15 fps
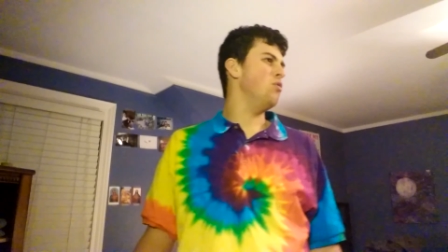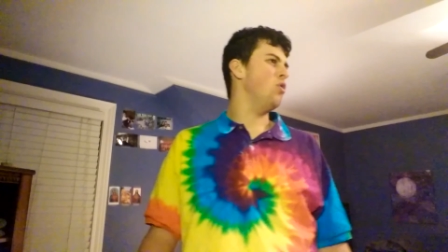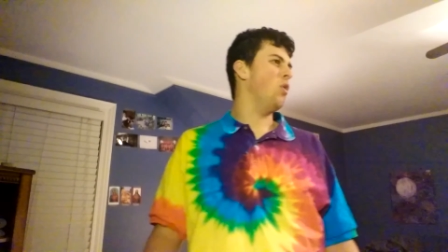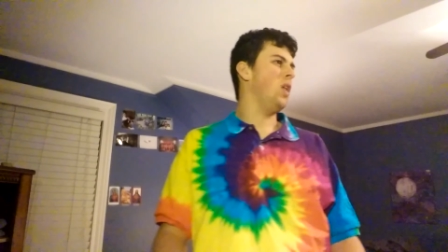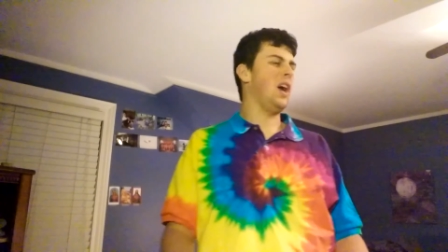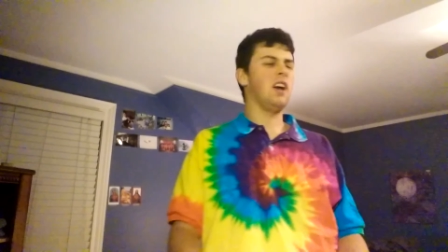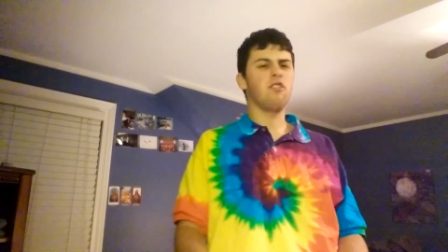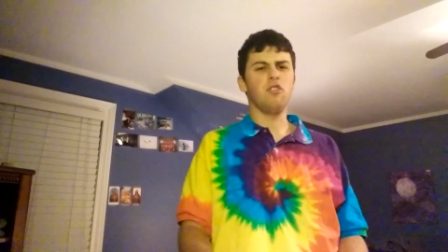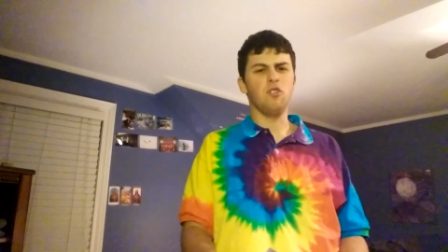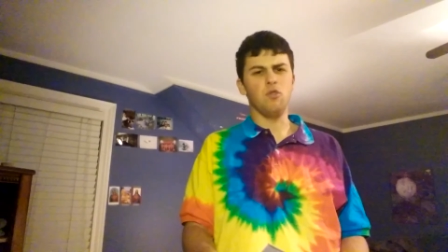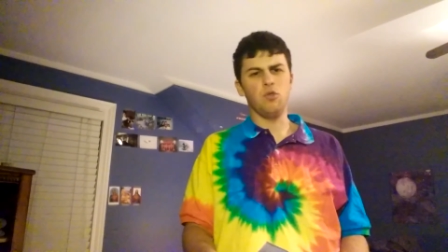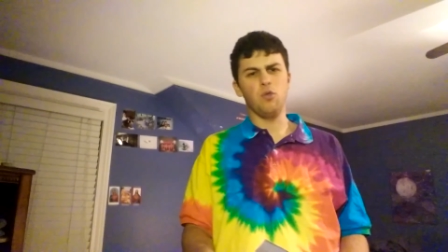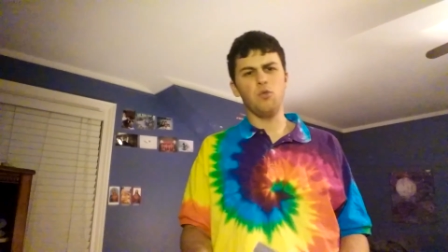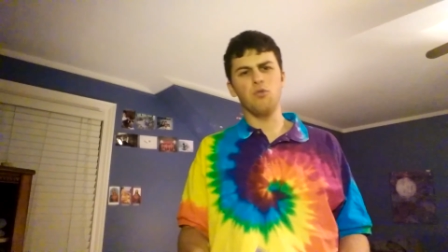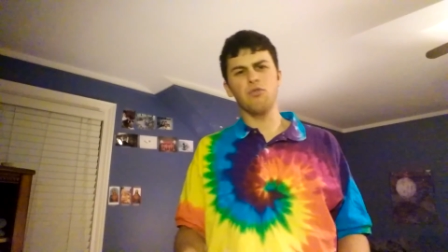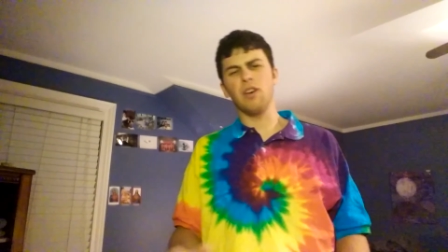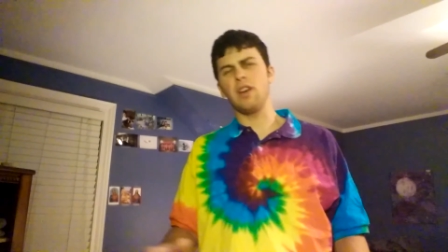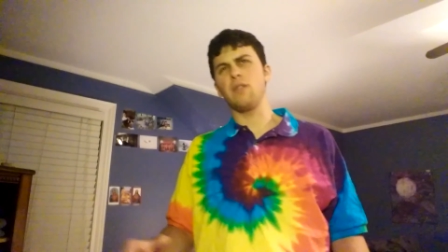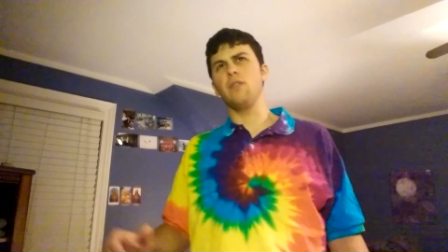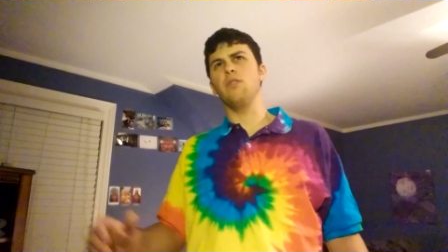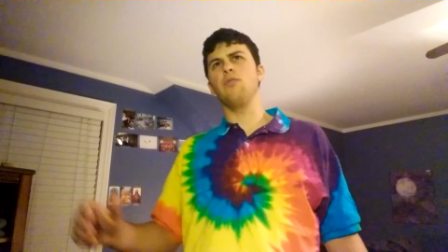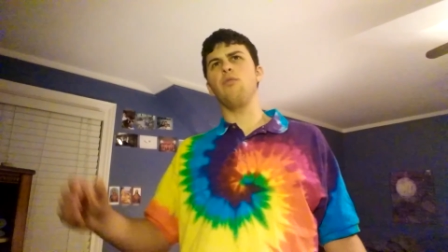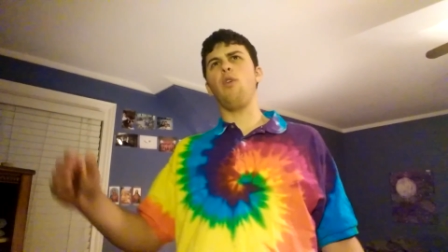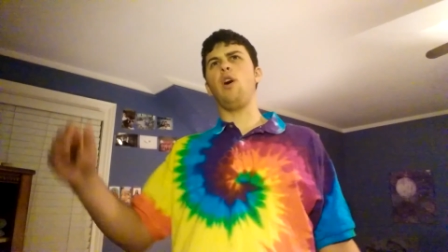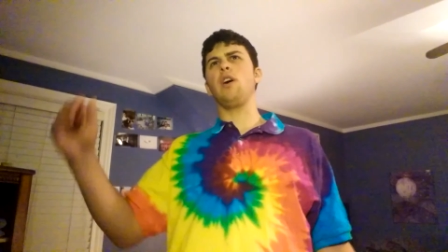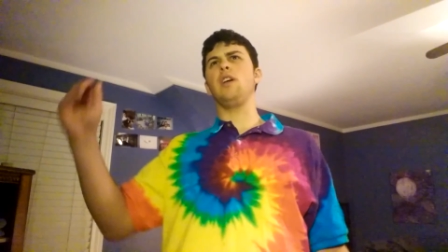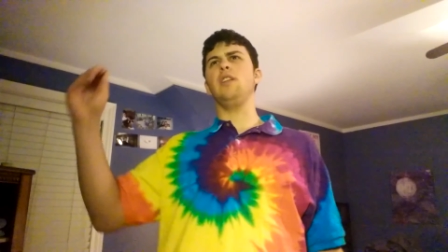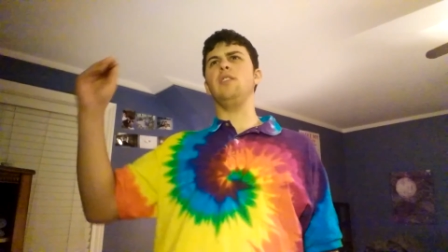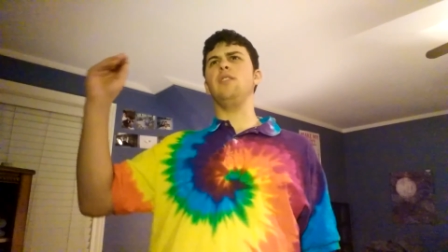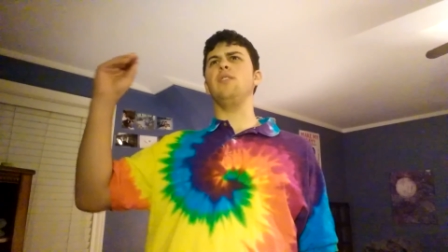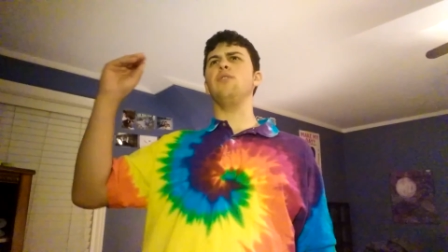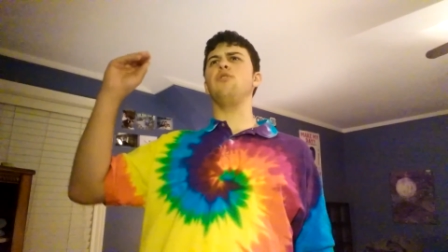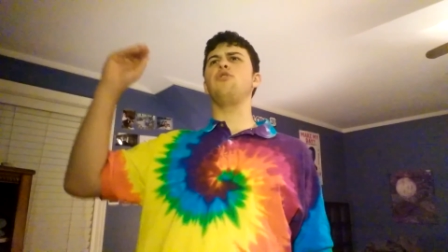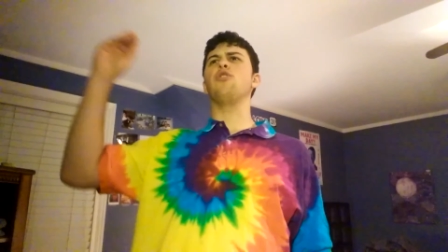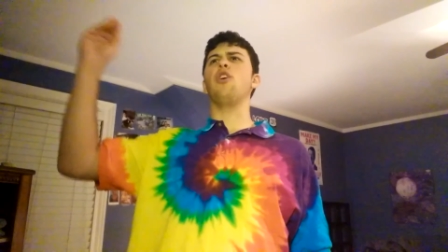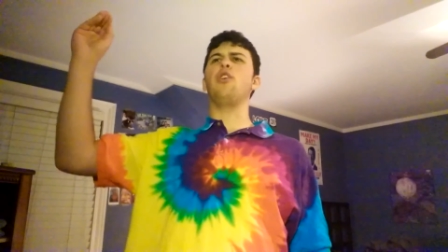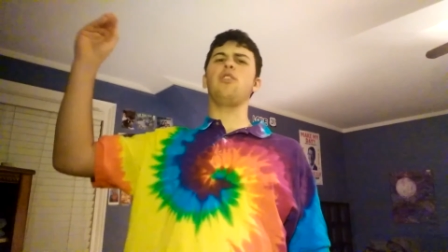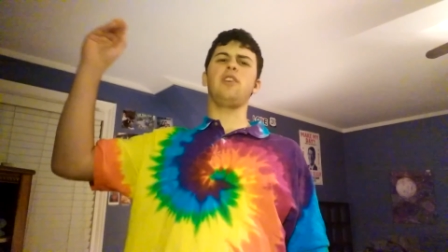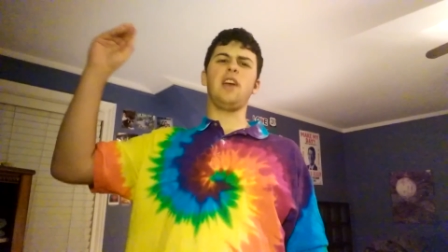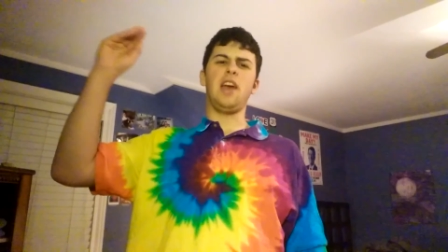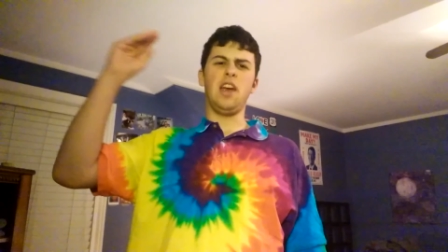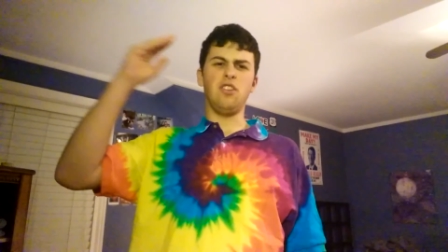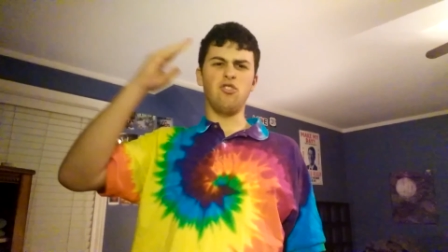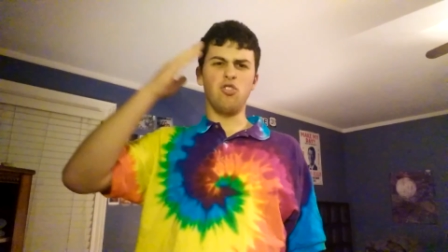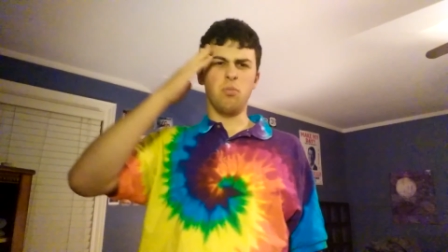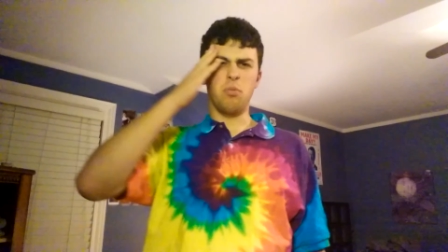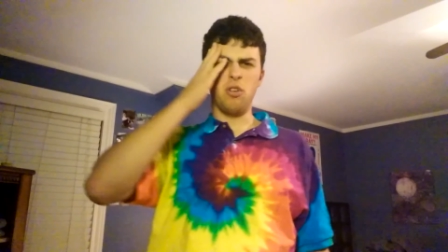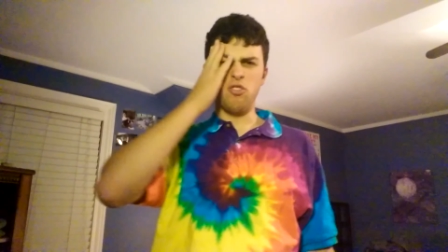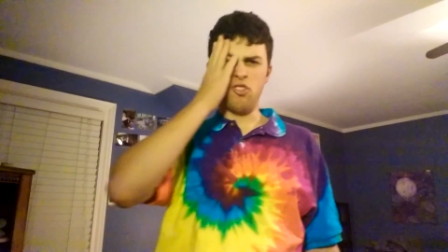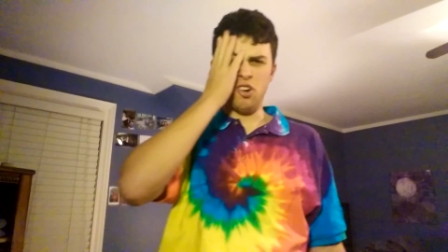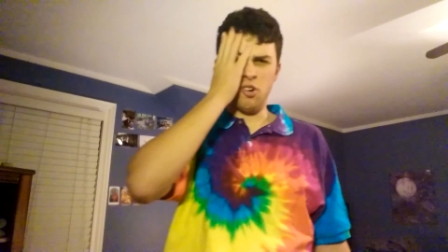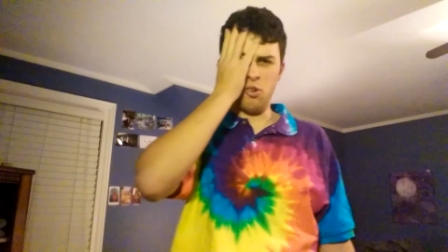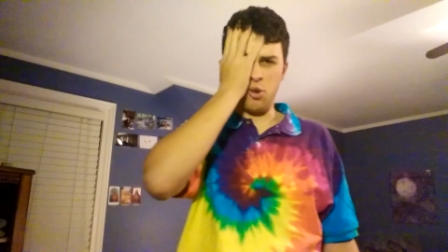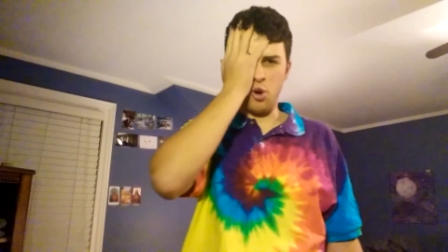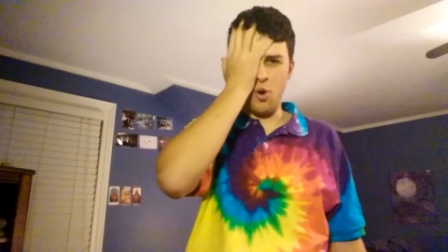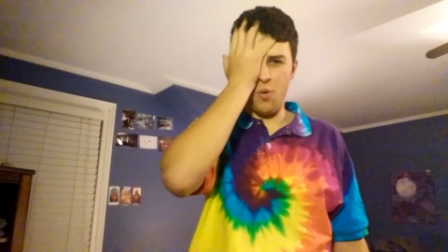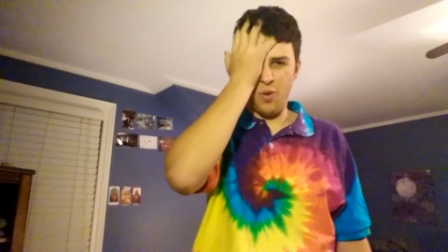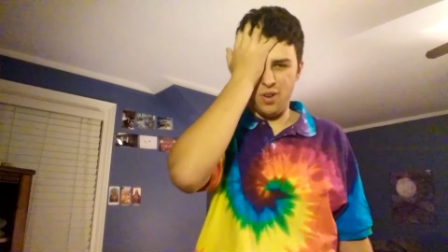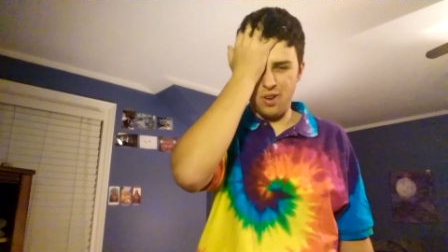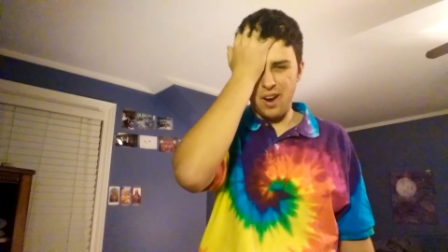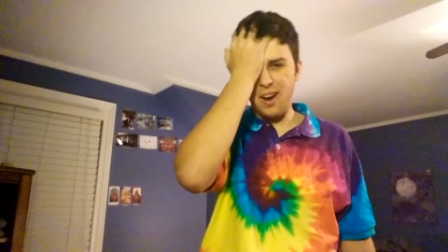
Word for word: You know, they actually use like this fucking shark cage to put Jericho in.